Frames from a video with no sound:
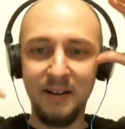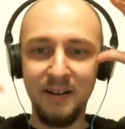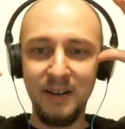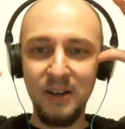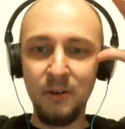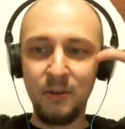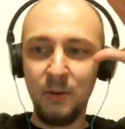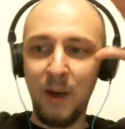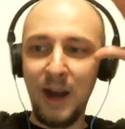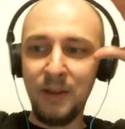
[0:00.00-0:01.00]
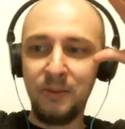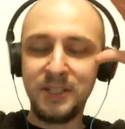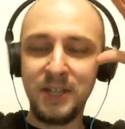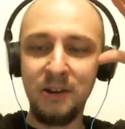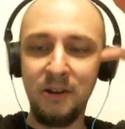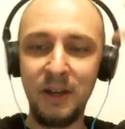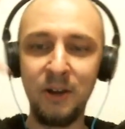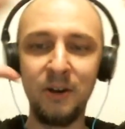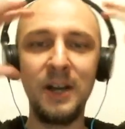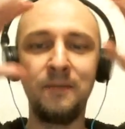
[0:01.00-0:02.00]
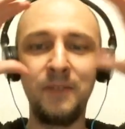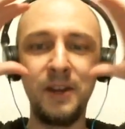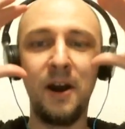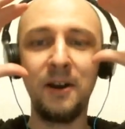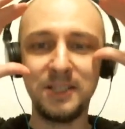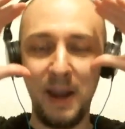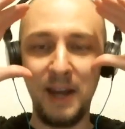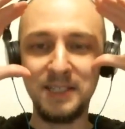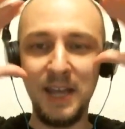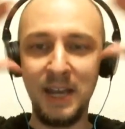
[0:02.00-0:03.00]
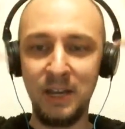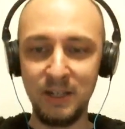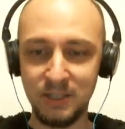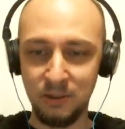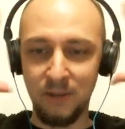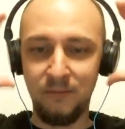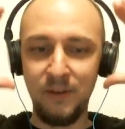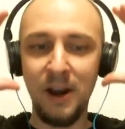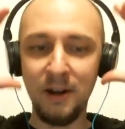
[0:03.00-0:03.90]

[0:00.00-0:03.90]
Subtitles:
You ride through the tunnel and you're in VR space, and so in VR,